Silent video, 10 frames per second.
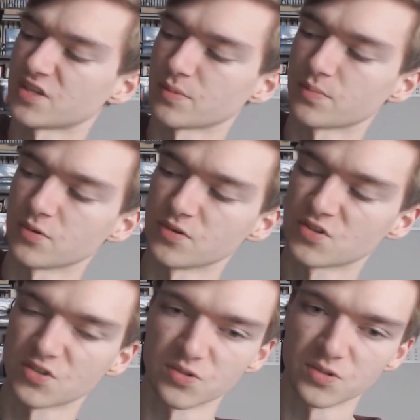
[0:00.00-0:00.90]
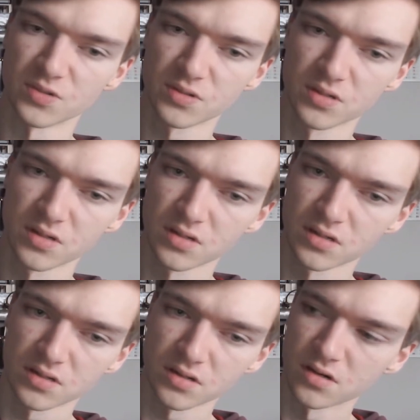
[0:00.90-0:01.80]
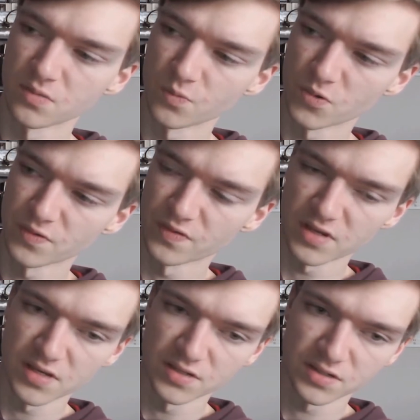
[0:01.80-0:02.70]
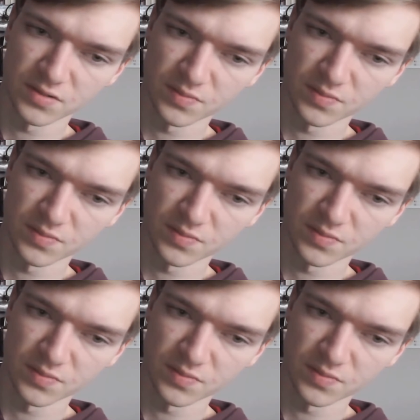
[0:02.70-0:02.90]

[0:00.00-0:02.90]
put the stud on one of these